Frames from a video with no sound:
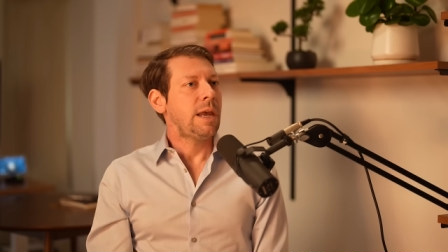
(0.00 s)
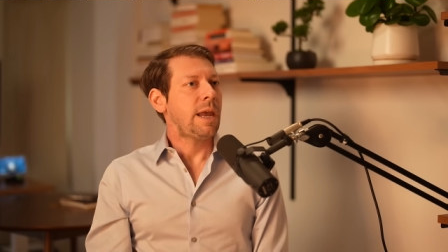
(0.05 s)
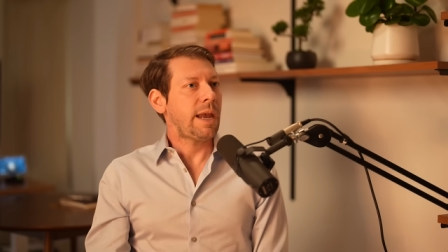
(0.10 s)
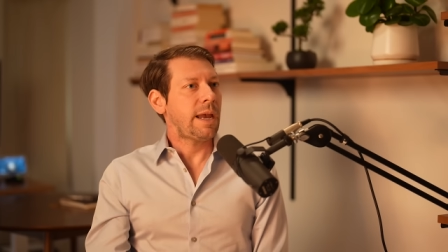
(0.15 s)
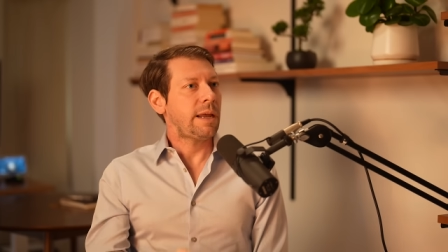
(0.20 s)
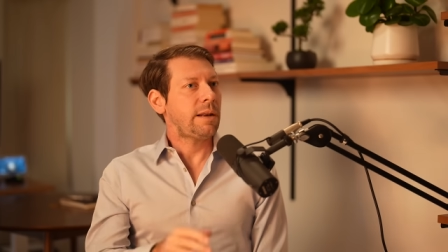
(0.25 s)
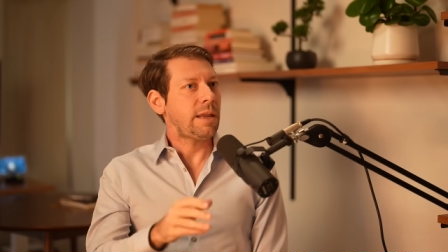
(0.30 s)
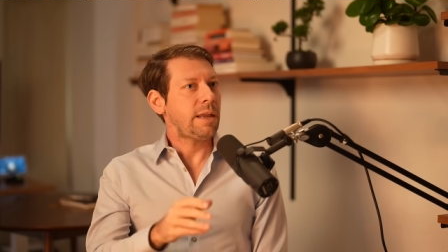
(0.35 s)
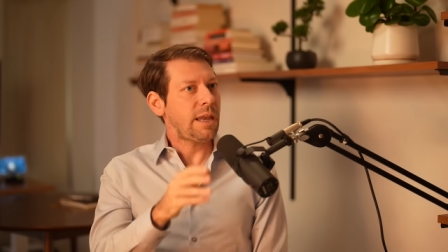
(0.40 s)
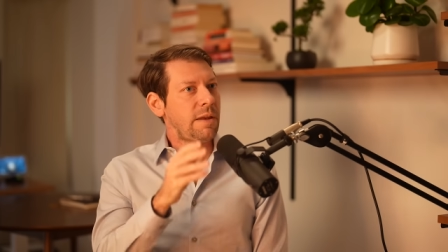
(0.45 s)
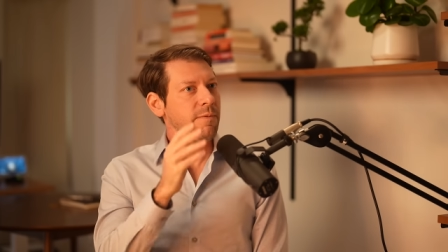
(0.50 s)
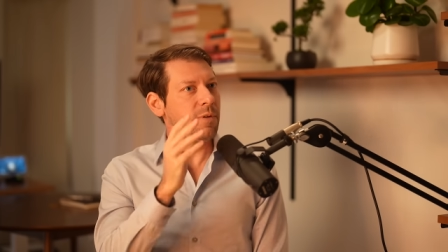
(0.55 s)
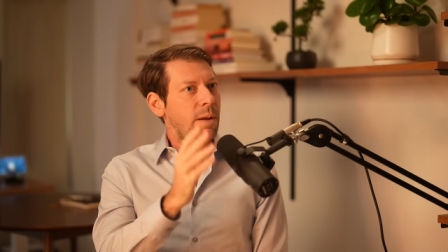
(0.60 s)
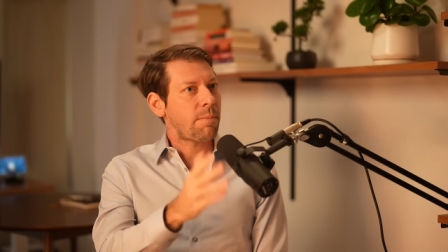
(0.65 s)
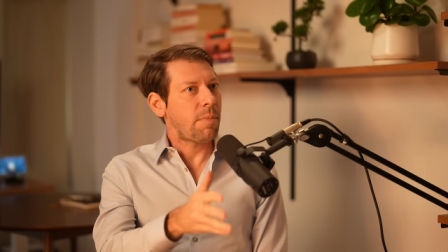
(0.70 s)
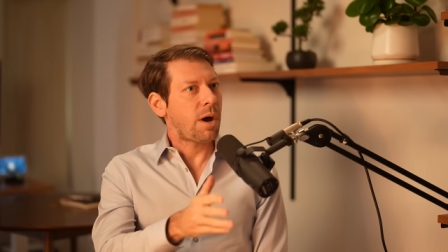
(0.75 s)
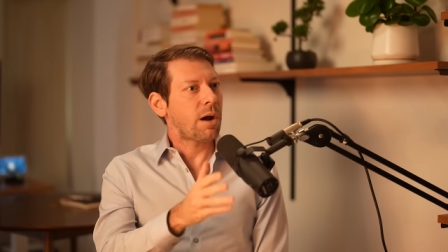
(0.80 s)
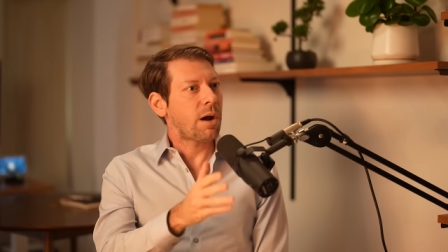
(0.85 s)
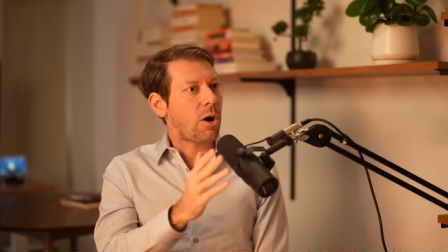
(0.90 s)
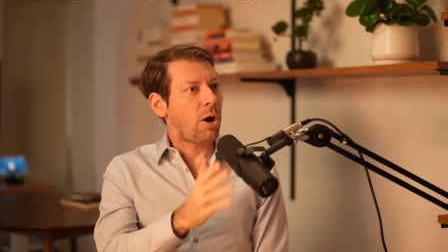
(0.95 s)
And even
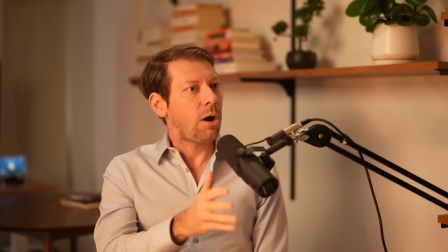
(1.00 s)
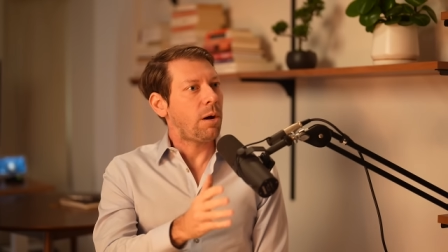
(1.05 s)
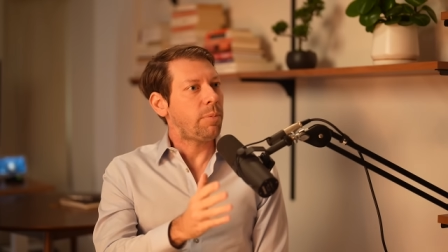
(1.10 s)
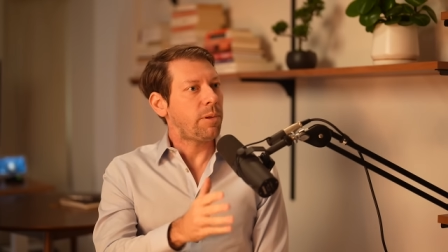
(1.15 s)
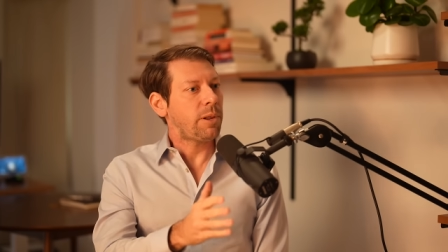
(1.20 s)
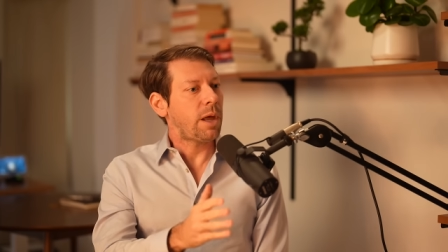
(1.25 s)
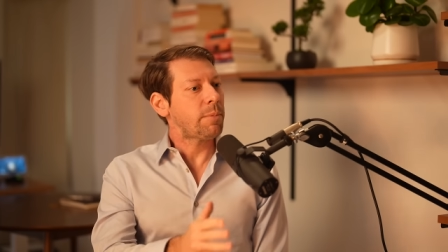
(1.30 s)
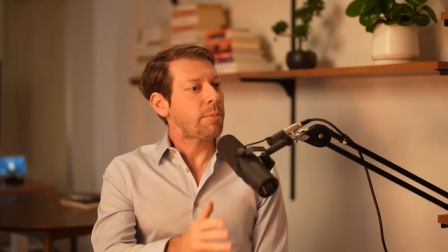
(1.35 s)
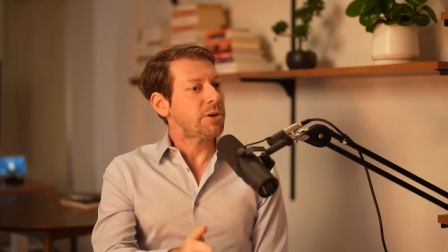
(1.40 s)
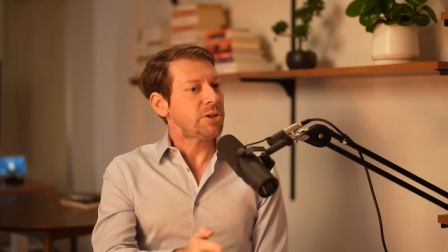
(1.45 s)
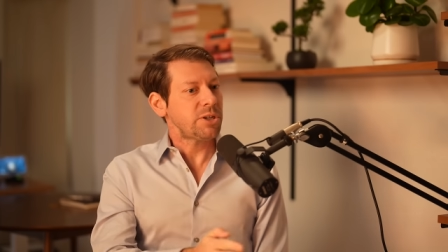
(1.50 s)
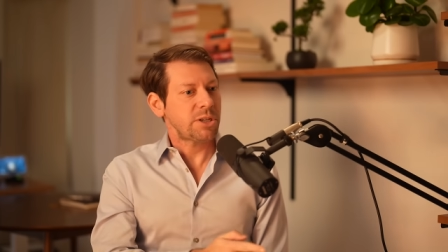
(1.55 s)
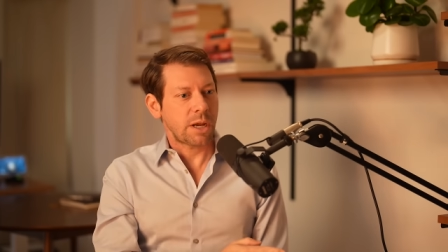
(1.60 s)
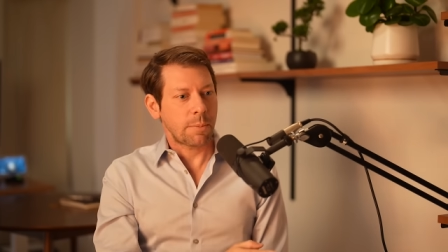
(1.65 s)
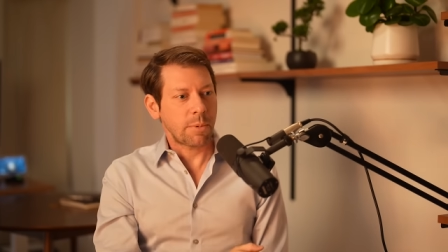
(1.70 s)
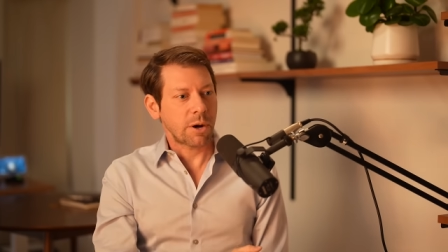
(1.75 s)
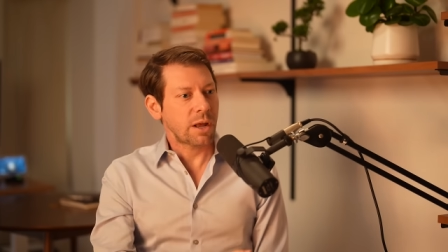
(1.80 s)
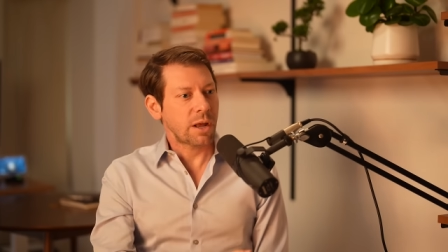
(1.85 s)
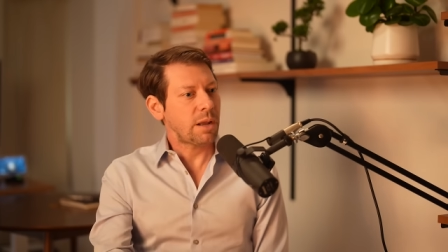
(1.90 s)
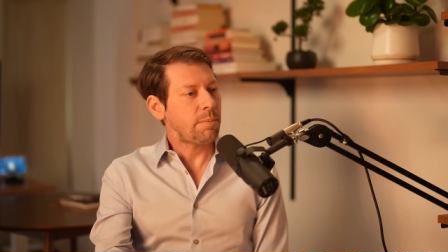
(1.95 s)
among all plumbers,
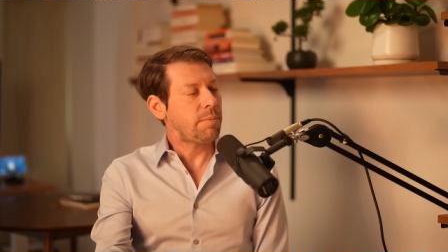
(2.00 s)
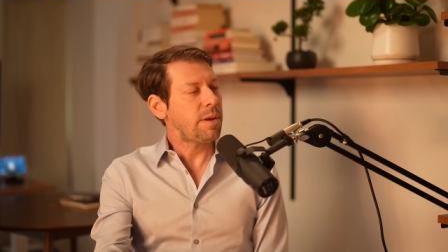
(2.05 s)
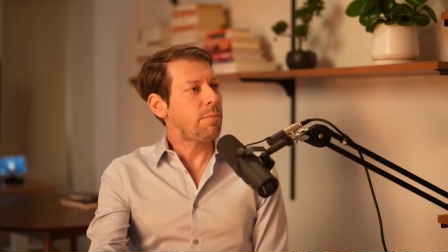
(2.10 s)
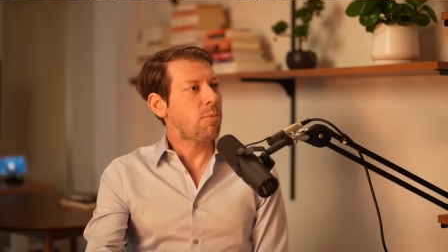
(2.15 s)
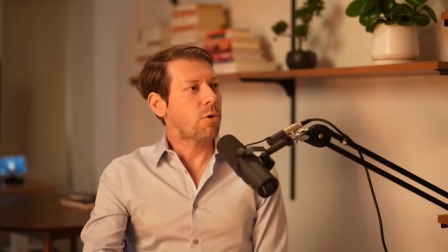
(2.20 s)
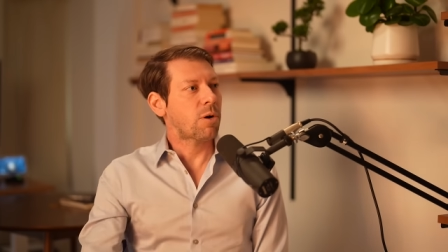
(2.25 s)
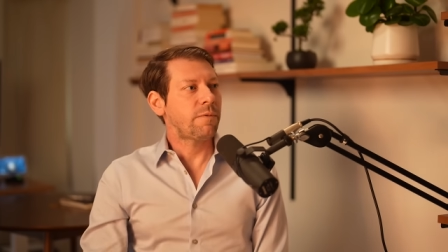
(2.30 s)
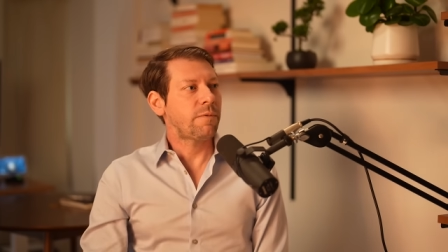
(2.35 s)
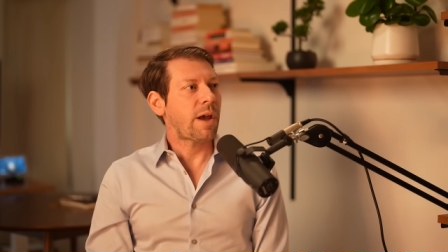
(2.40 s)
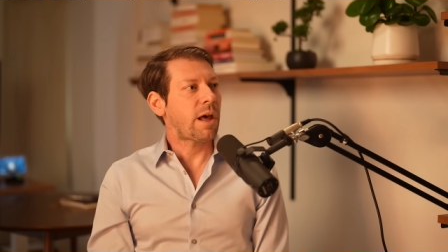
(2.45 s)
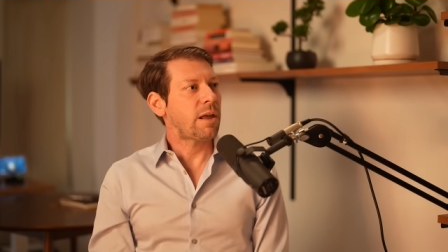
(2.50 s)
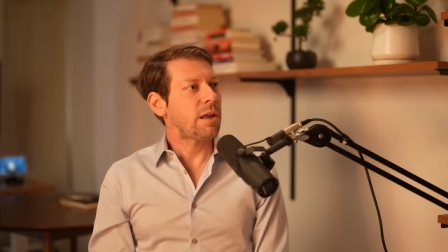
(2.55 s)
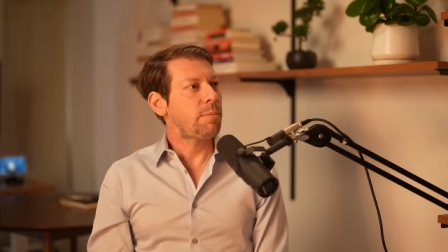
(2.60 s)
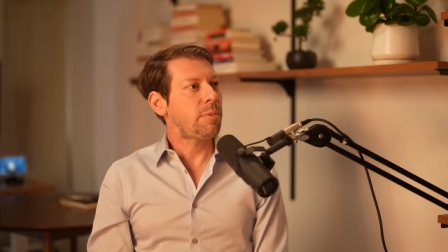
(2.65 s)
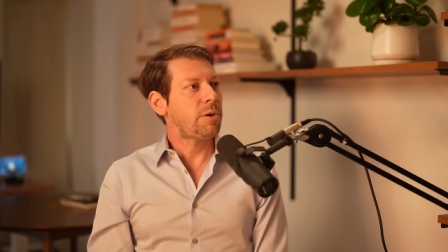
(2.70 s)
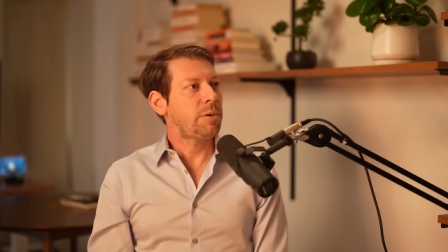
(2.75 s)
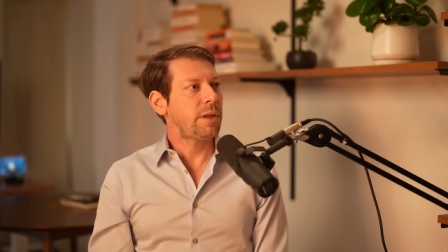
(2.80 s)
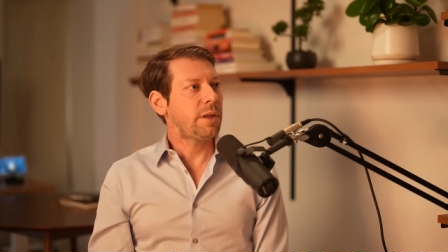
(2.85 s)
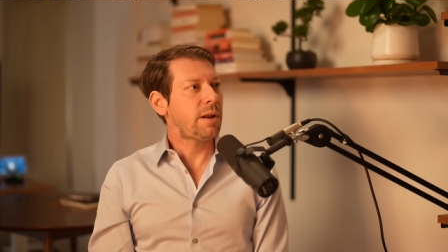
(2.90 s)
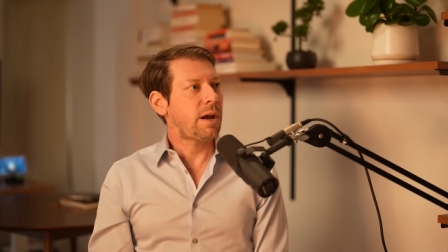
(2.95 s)
some are going to be more
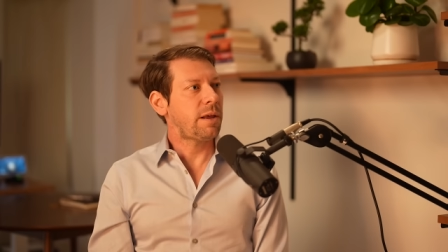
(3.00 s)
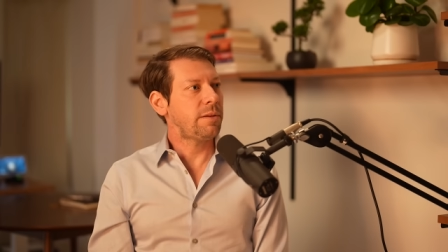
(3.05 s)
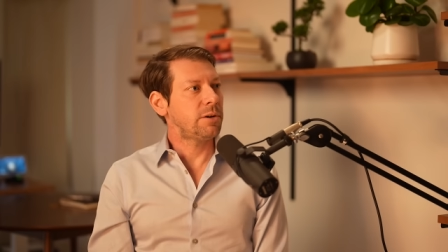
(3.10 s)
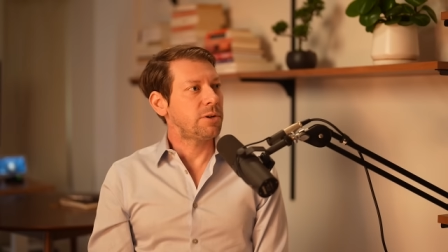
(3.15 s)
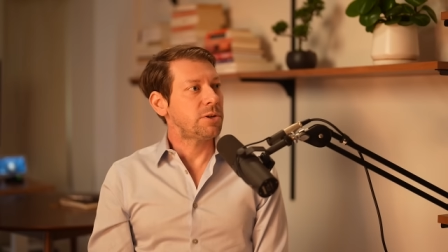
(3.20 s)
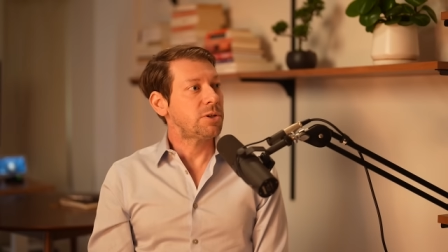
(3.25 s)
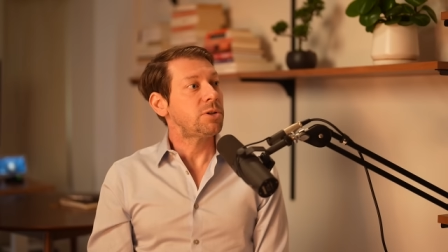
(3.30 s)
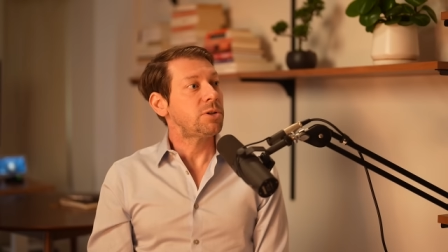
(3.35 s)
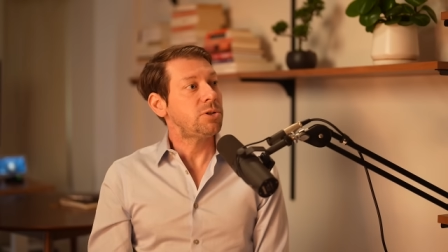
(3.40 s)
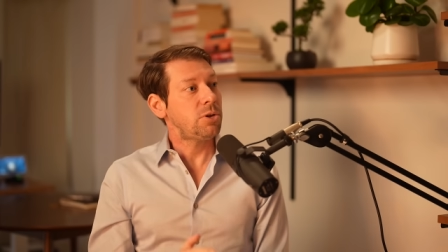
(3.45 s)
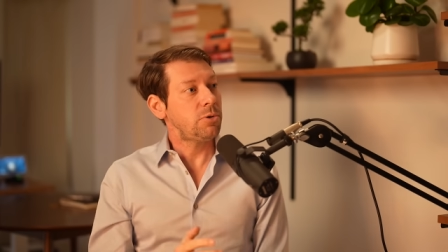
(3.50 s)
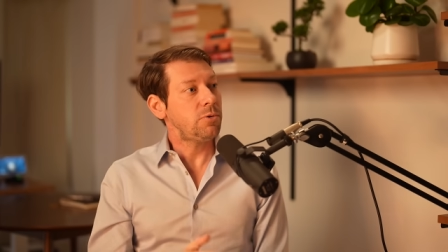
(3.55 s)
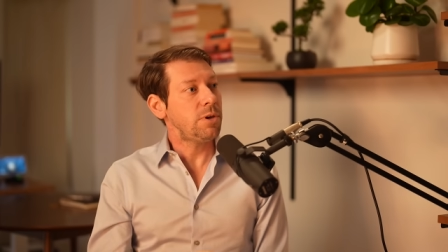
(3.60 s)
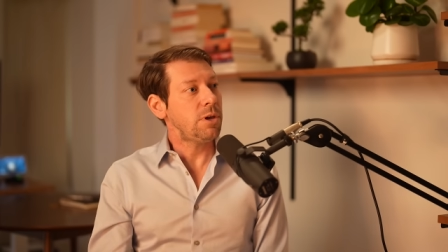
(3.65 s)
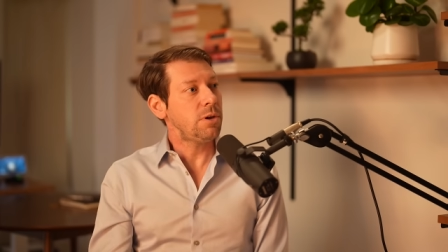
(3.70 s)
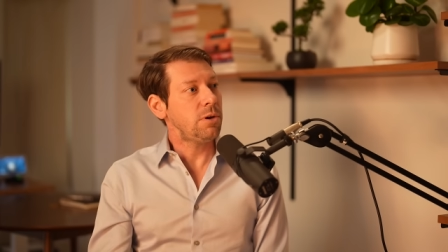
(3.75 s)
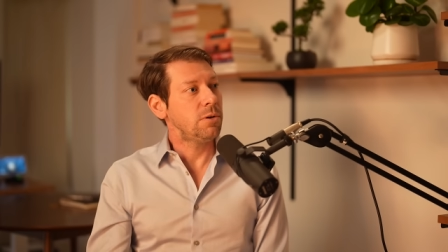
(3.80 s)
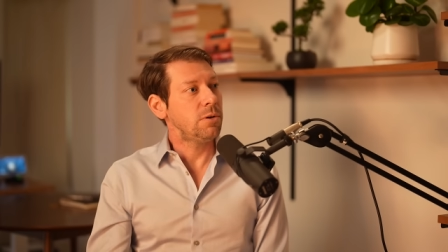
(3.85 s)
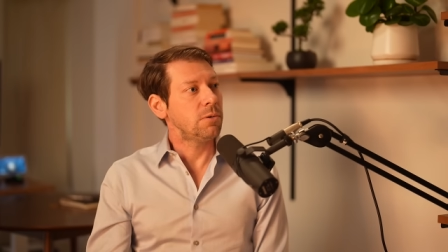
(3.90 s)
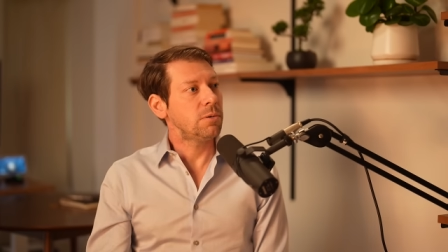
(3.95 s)
valuable than others to
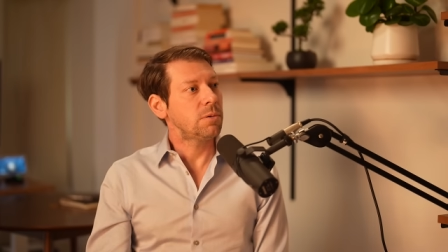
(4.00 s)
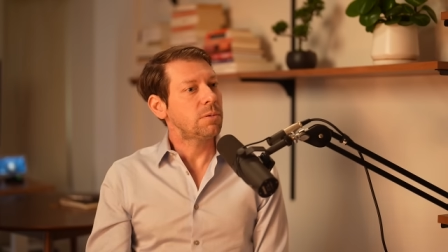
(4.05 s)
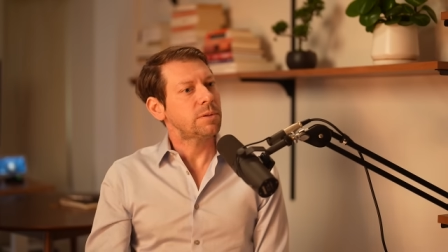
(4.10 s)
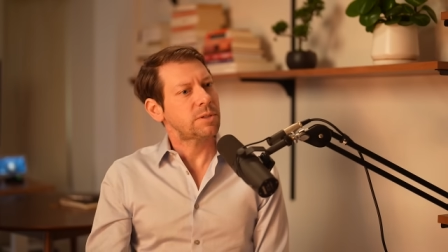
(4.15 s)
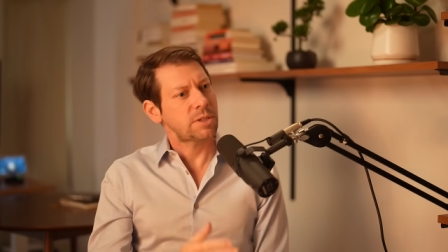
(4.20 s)
you.